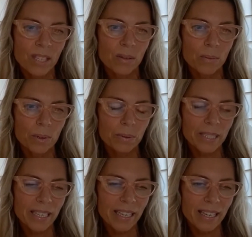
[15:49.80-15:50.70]

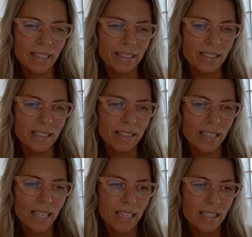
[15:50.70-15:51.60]
woundings,
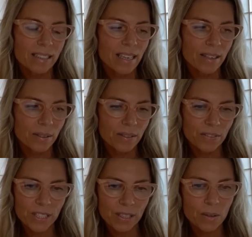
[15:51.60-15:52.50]
to heal the
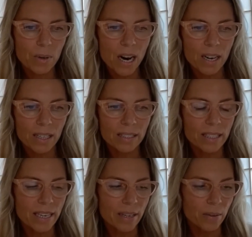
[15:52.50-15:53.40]
physical heart,
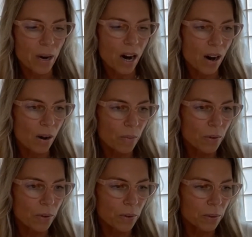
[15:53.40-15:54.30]
to heal heart
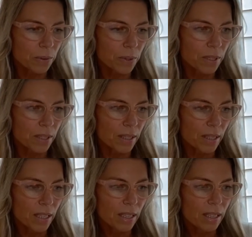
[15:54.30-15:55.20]
walls.
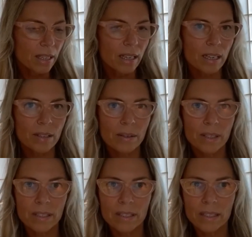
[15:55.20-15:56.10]

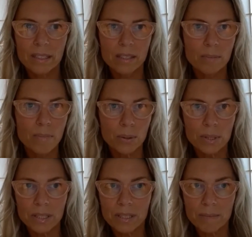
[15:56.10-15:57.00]
This is
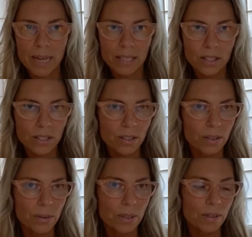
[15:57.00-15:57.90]

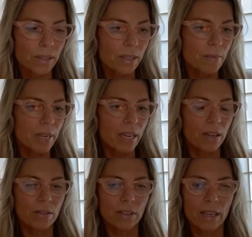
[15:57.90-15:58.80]
multi-dimensional, so this can be
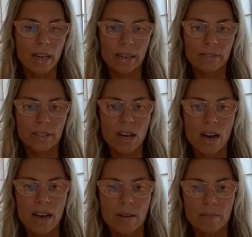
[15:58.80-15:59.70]
over
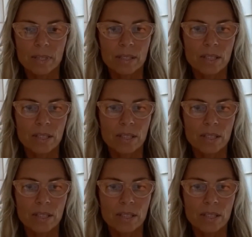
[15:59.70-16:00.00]
lifetimes,